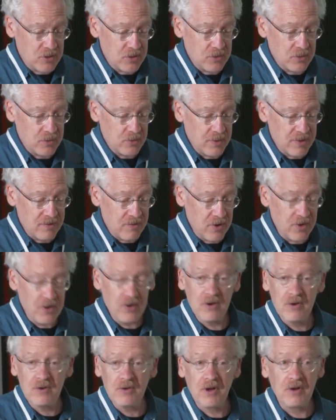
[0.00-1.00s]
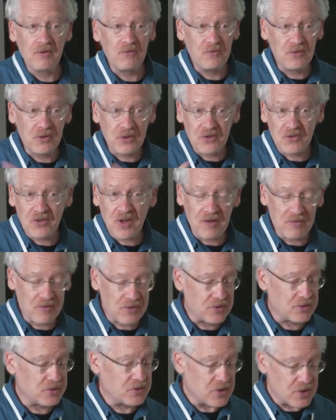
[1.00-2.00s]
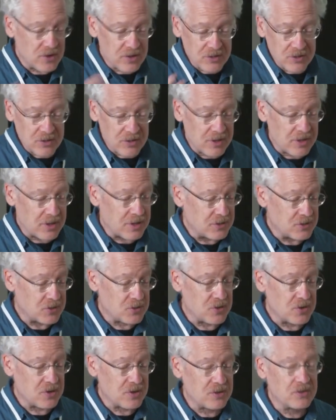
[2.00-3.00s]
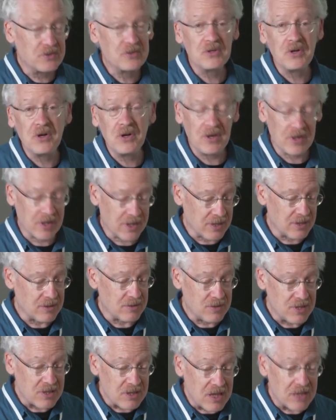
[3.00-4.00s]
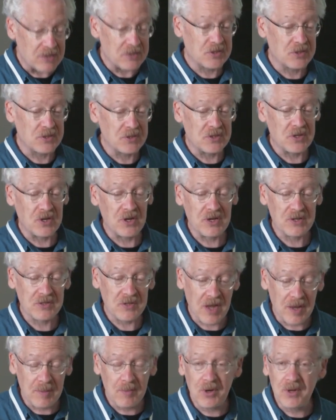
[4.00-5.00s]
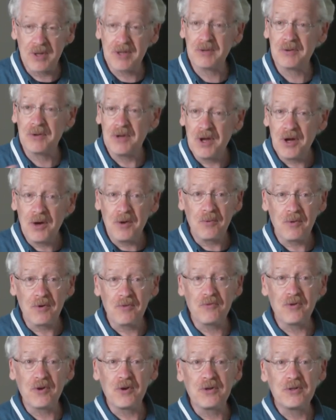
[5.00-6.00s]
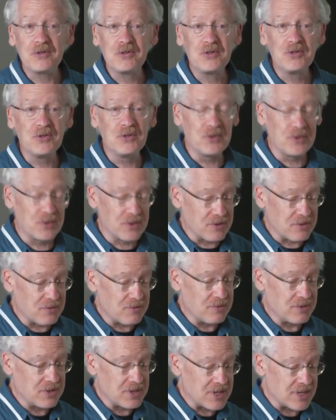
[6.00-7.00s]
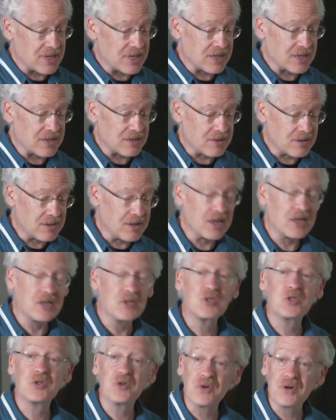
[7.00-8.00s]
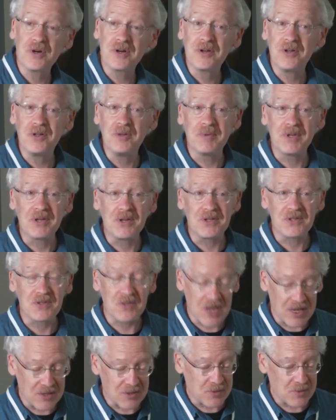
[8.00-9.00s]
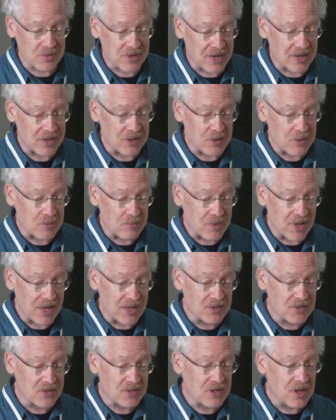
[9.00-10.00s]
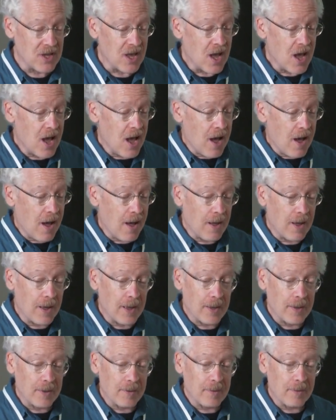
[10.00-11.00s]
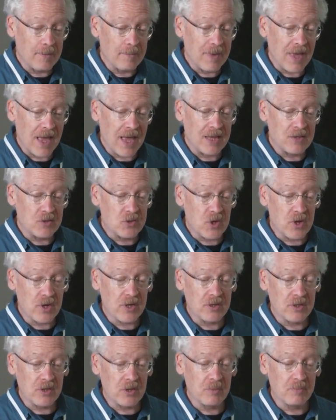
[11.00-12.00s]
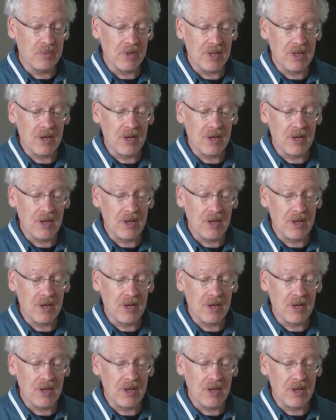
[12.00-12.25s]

we've heard philosophical talks, historical talk, and theological talks. I'm going to revert to the historical because that's what I know best. And talk a little bit